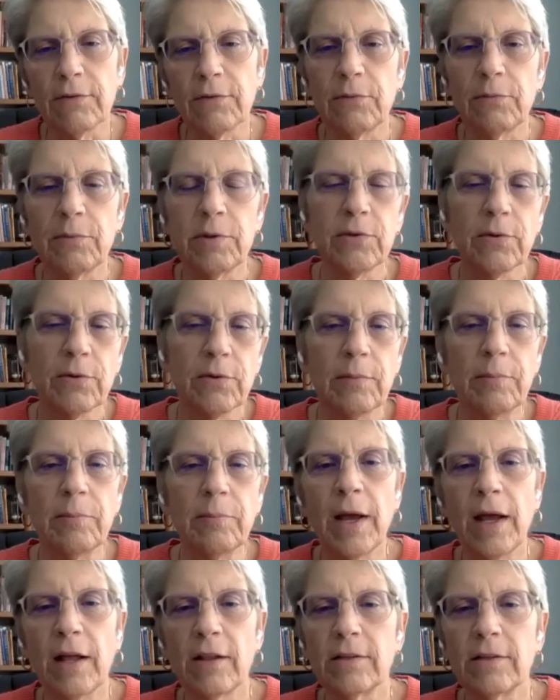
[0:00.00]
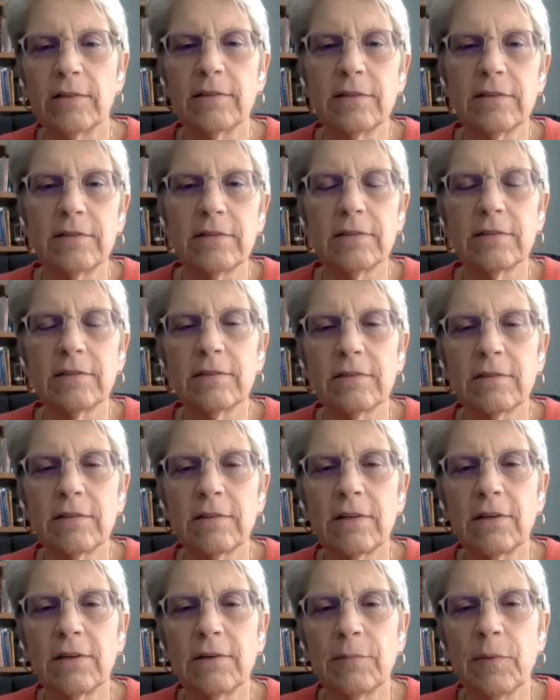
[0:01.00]
So we sort of balance
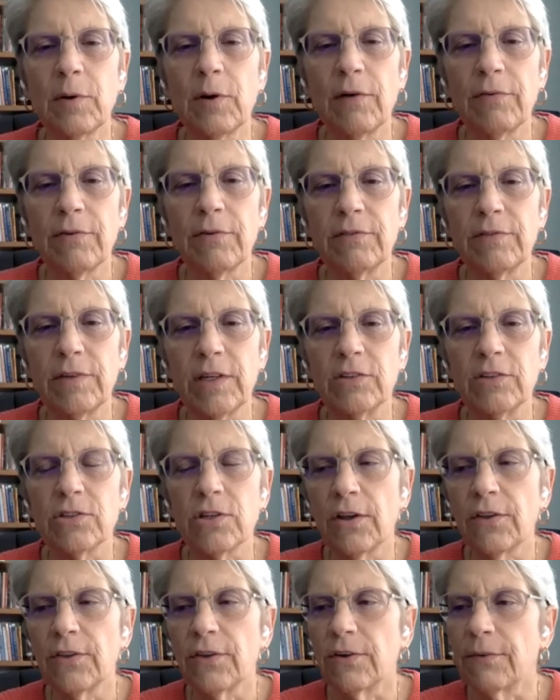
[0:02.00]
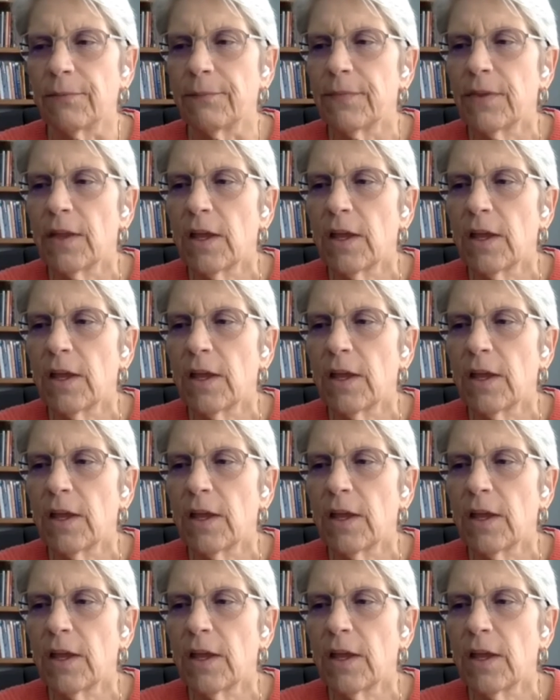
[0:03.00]
off of each other.